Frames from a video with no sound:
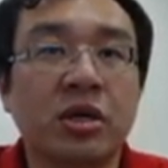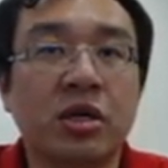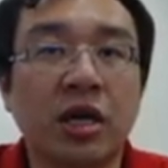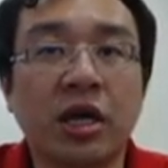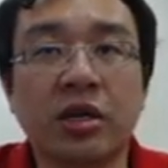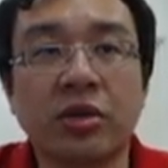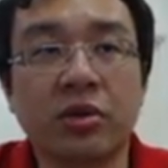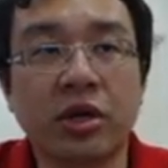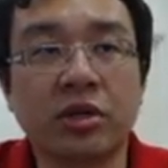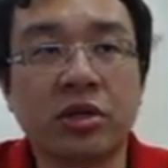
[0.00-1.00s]
then you
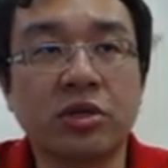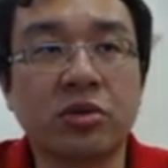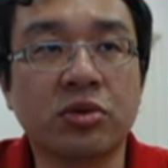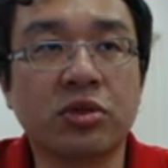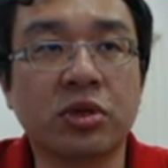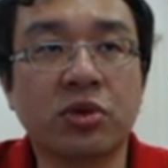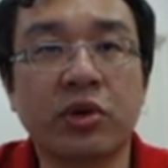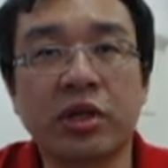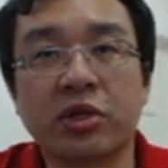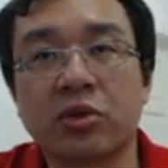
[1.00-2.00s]
can just use the queen
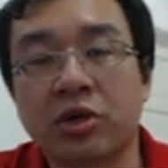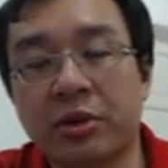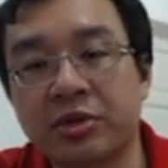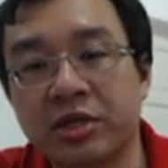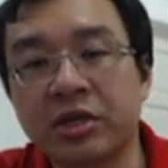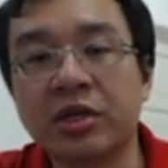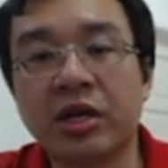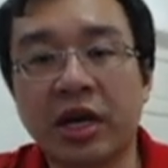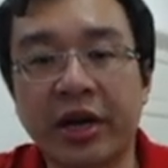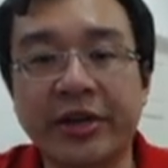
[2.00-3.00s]
to capture
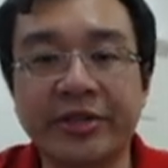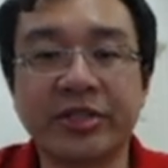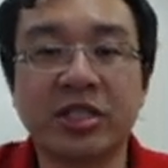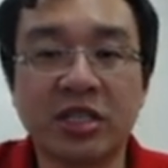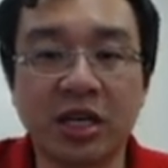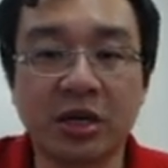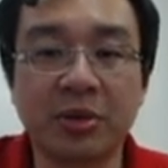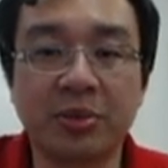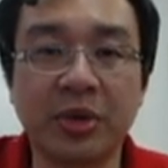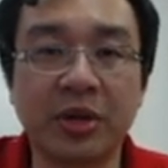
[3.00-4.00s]
and
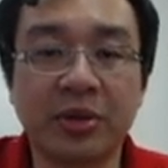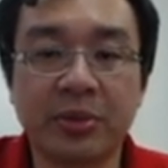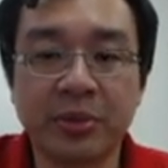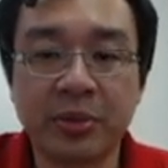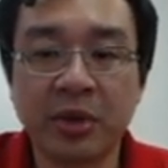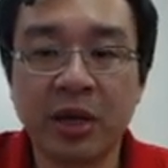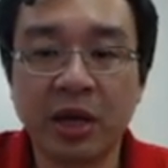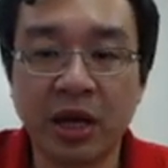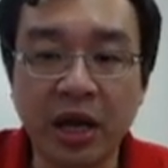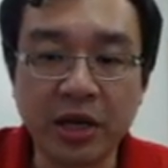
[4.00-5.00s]
checkmate.
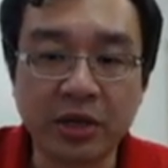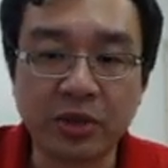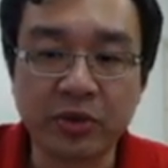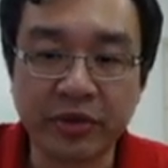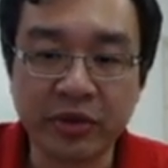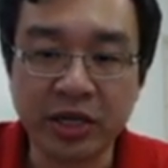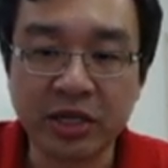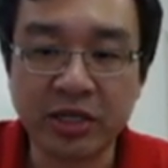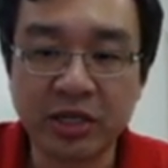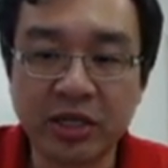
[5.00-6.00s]
And with
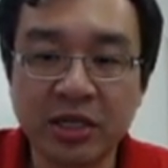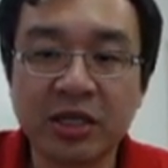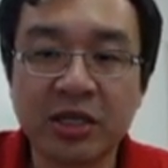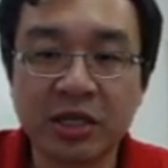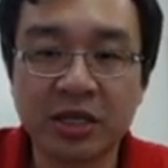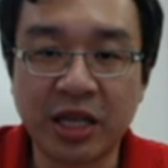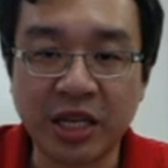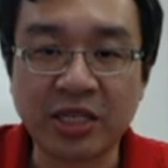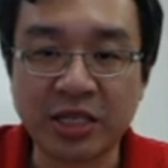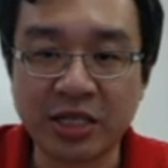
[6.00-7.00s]
this,
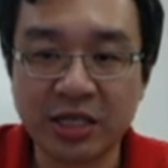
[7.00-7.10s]
thank you.